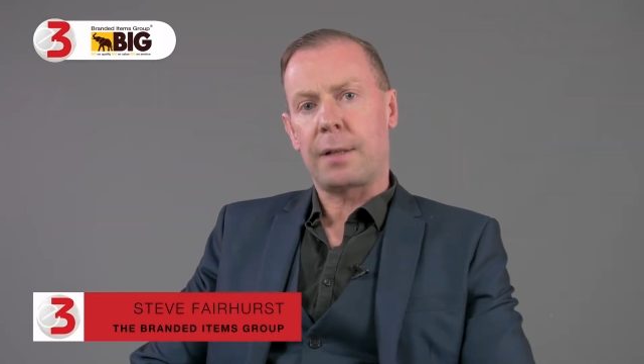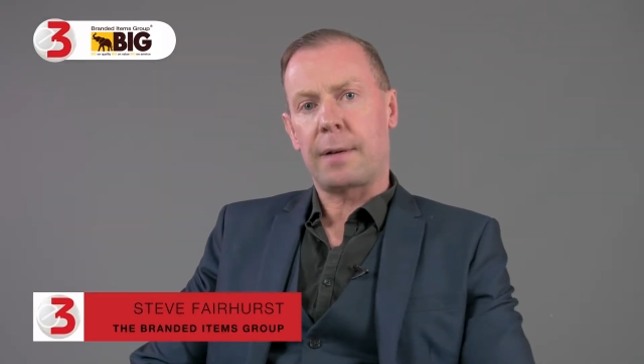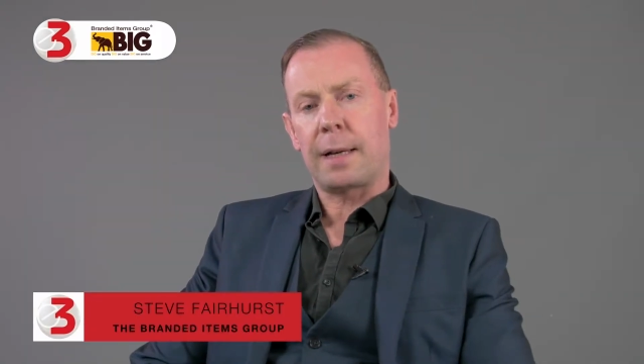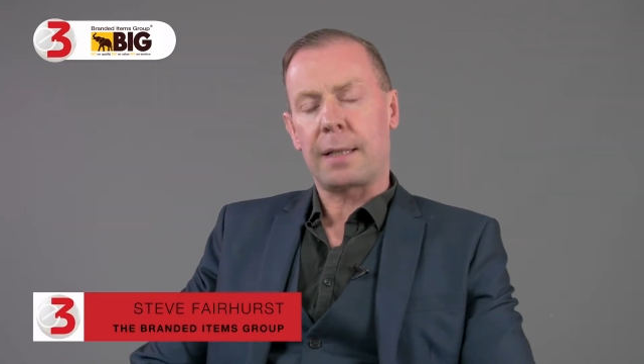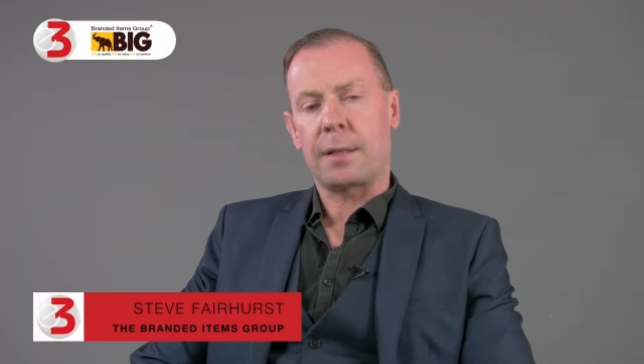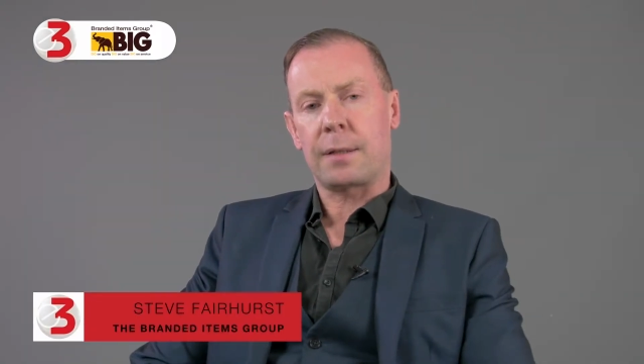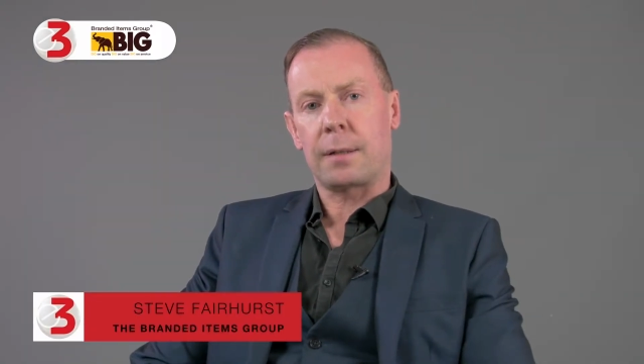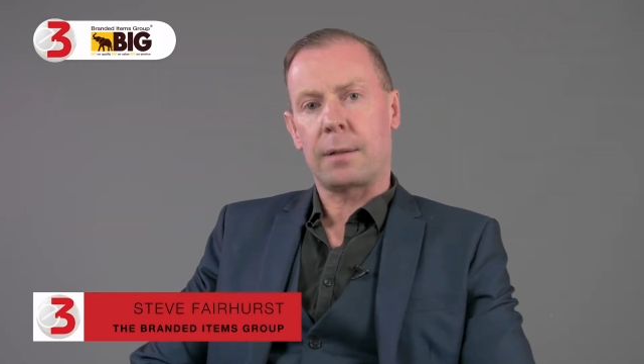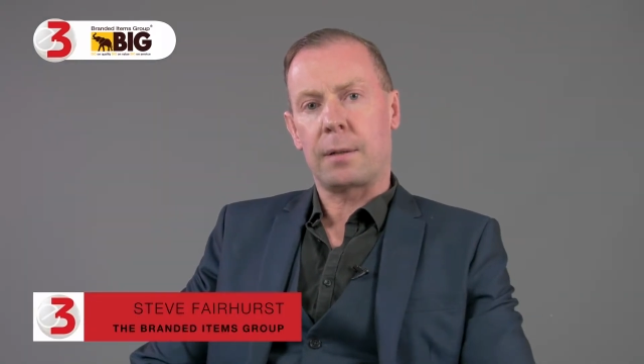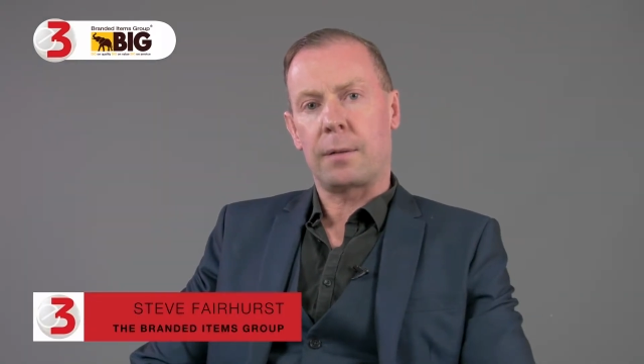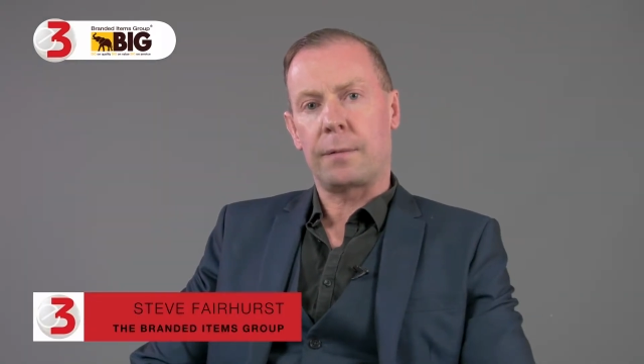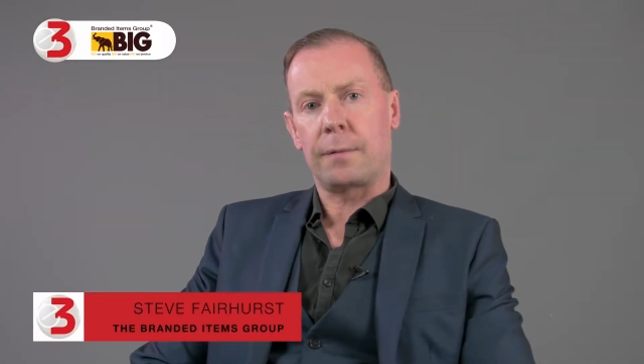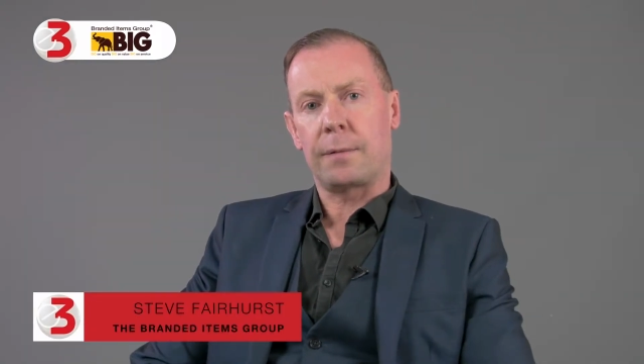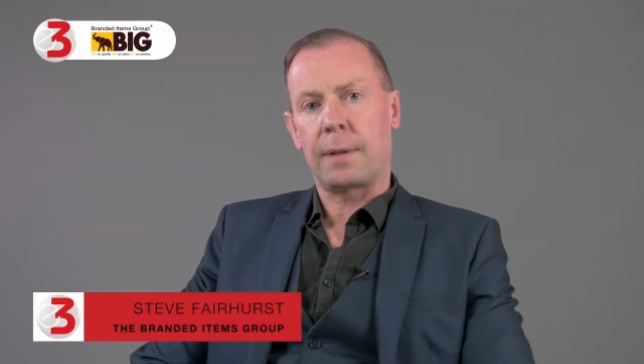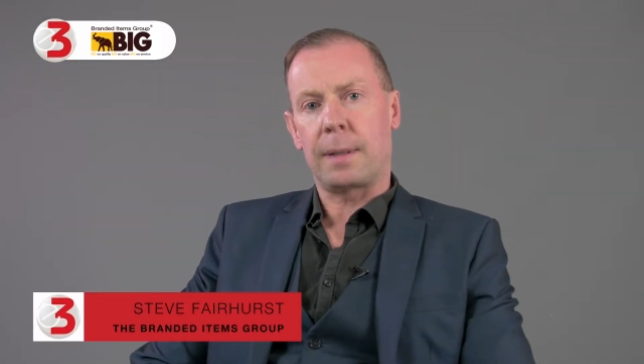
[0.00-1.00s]
Director
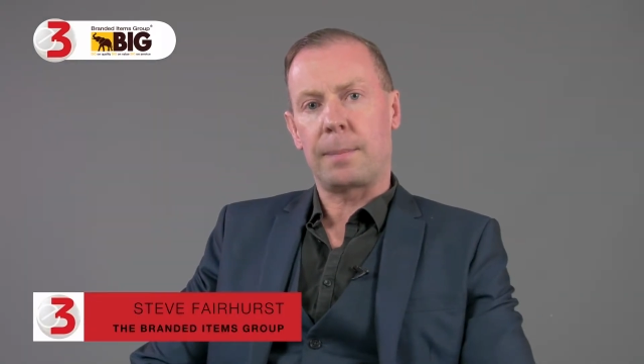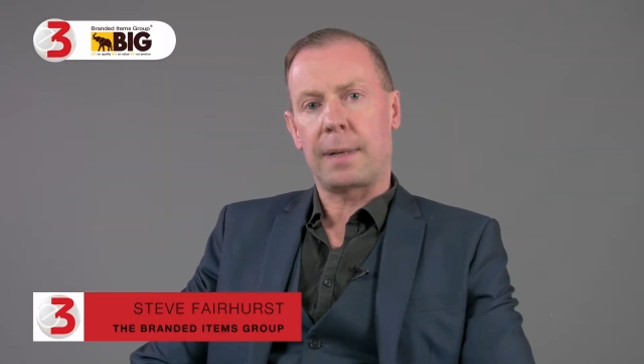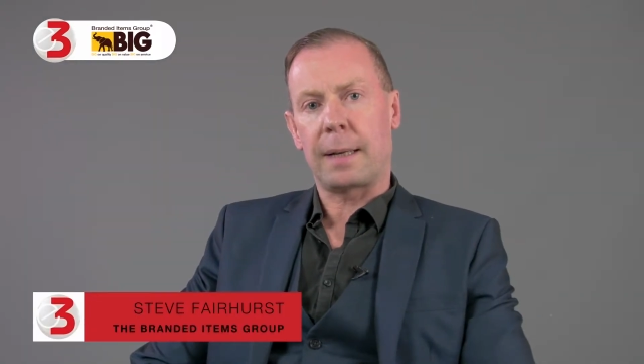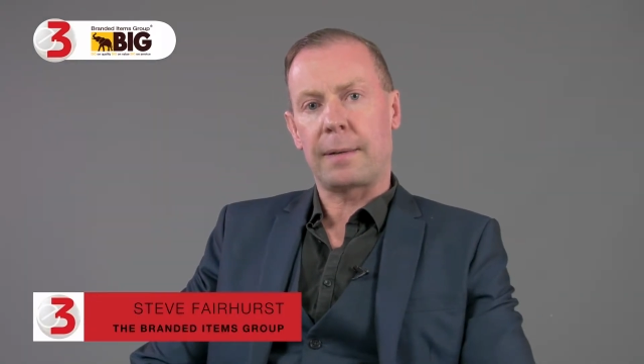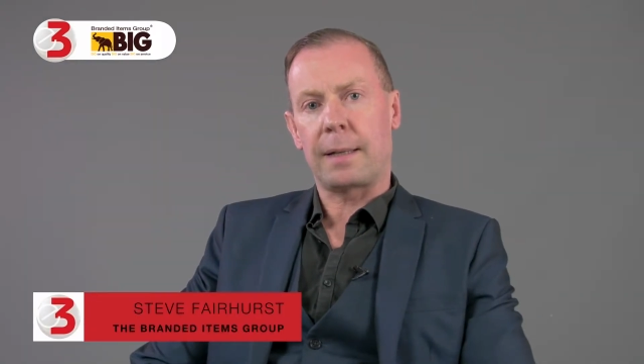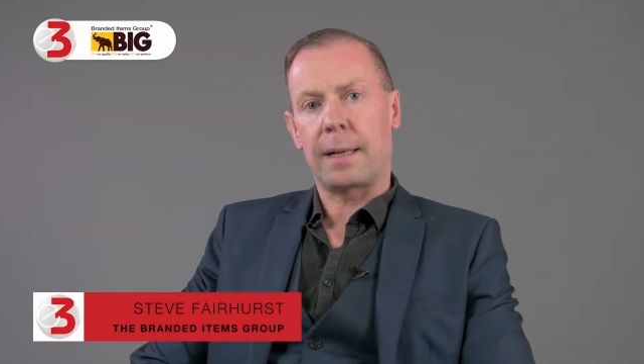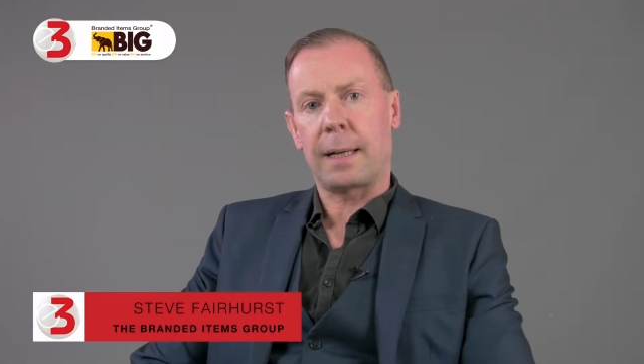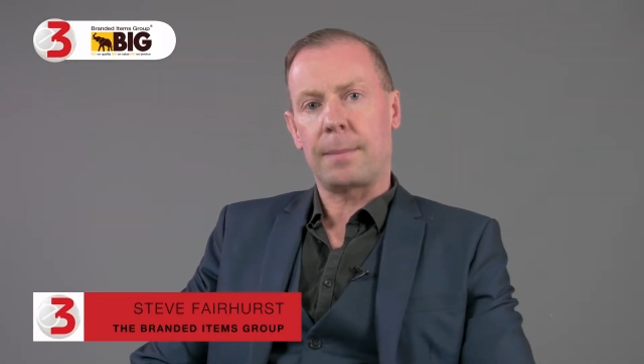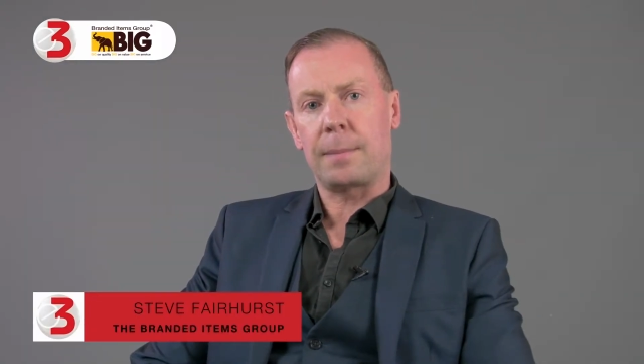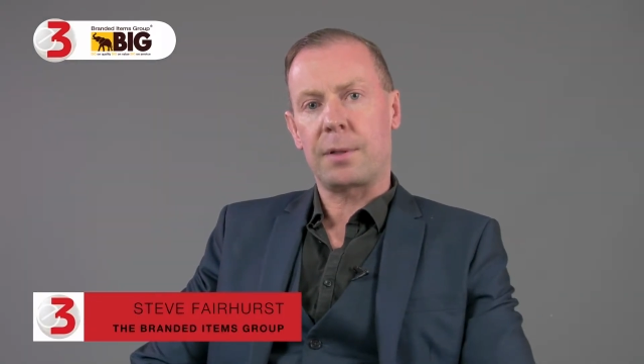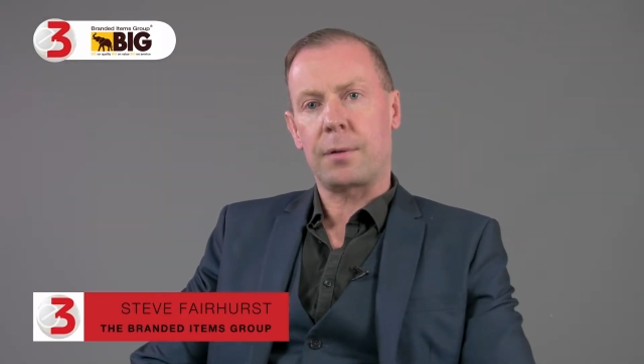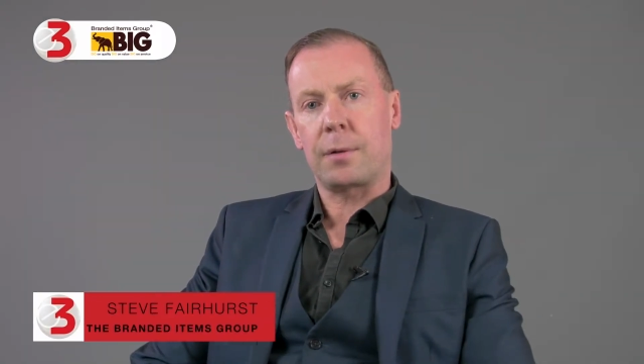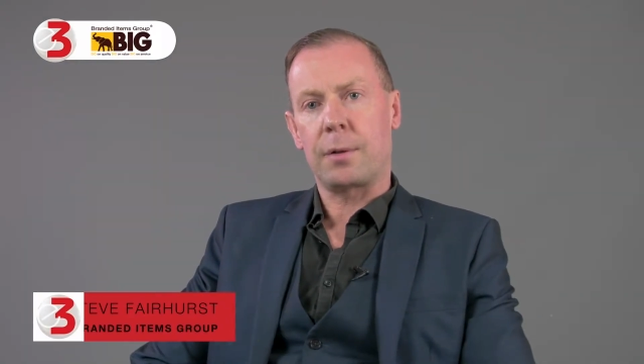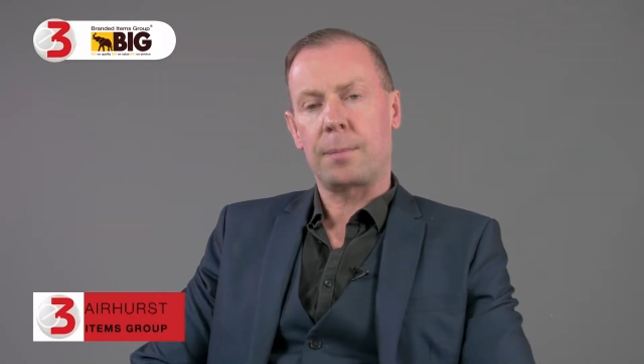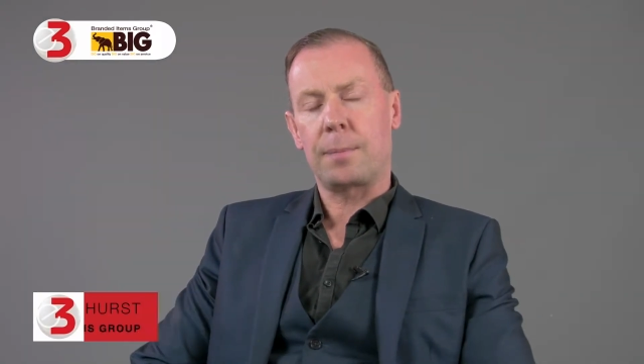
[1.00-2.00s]
of the Branded Items
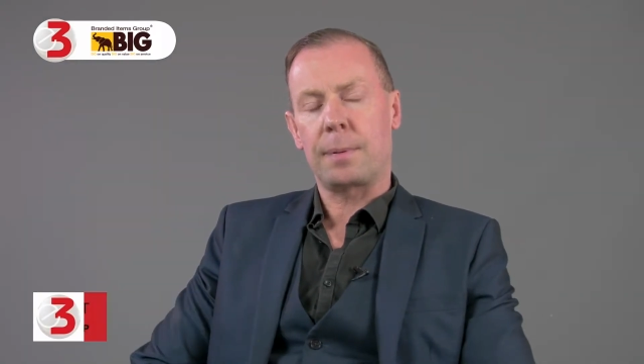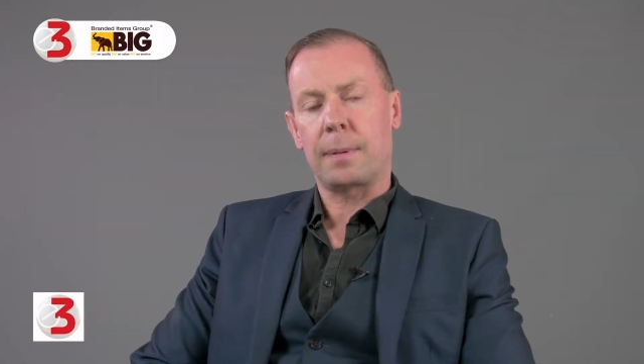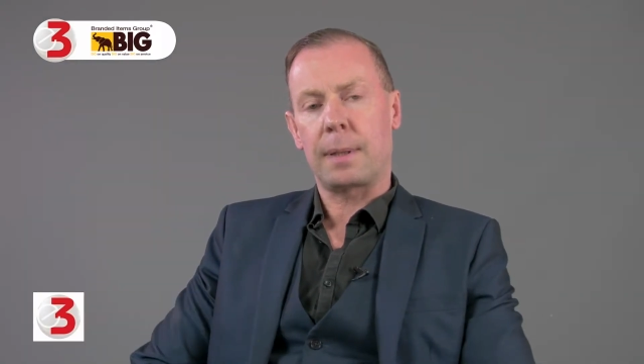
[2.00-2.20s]
Group.